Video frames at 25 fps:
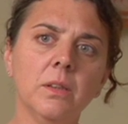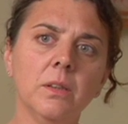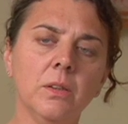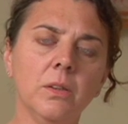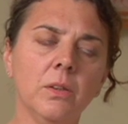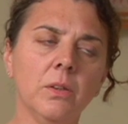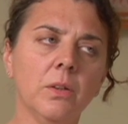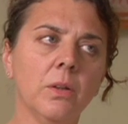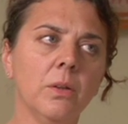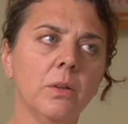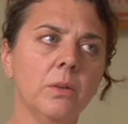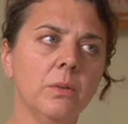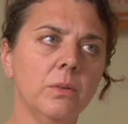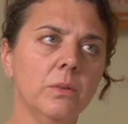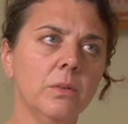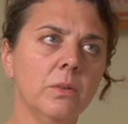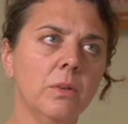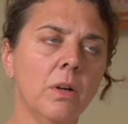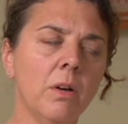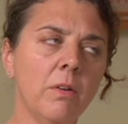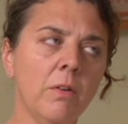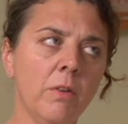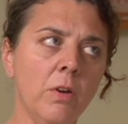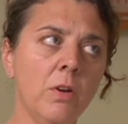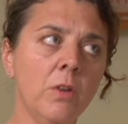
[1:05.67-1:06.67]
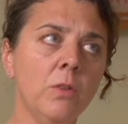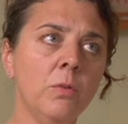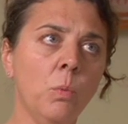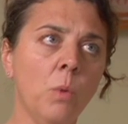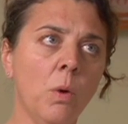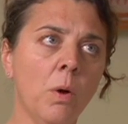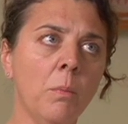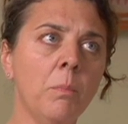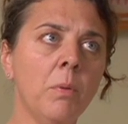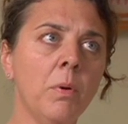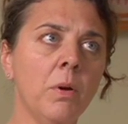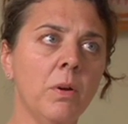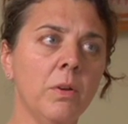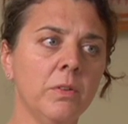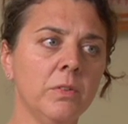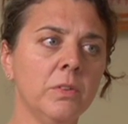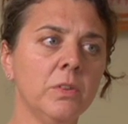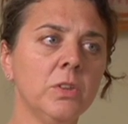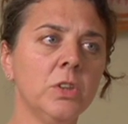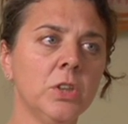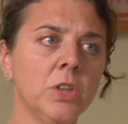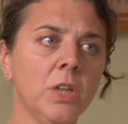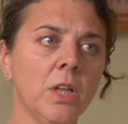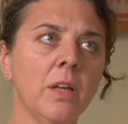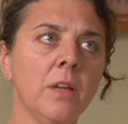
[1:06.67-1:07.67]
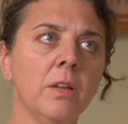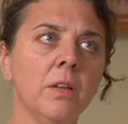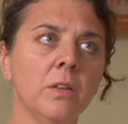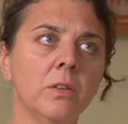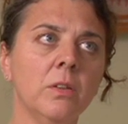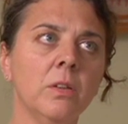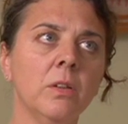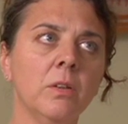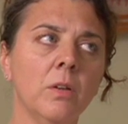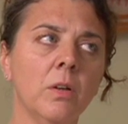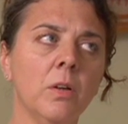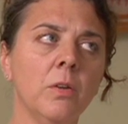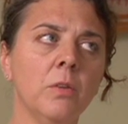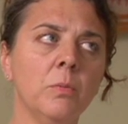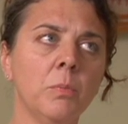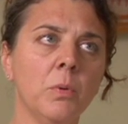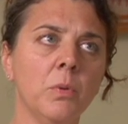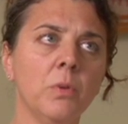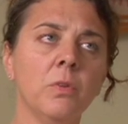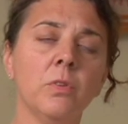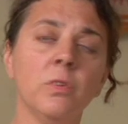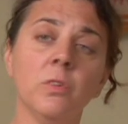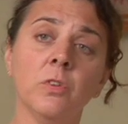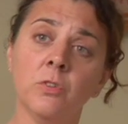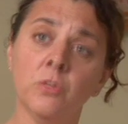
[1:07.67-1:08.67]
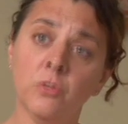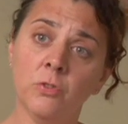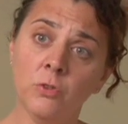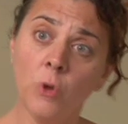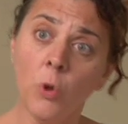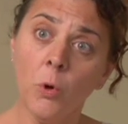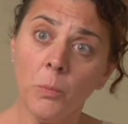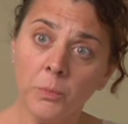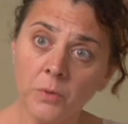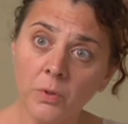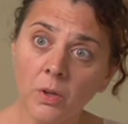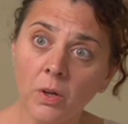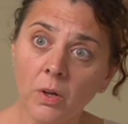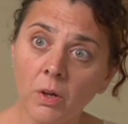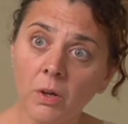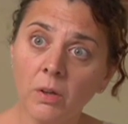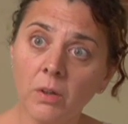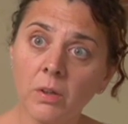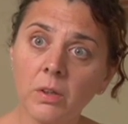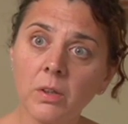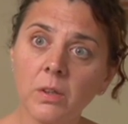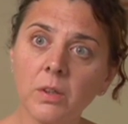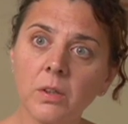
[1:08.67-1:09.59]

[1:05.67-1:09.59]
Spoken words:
You know, I heard one person share that her sponsor stopped her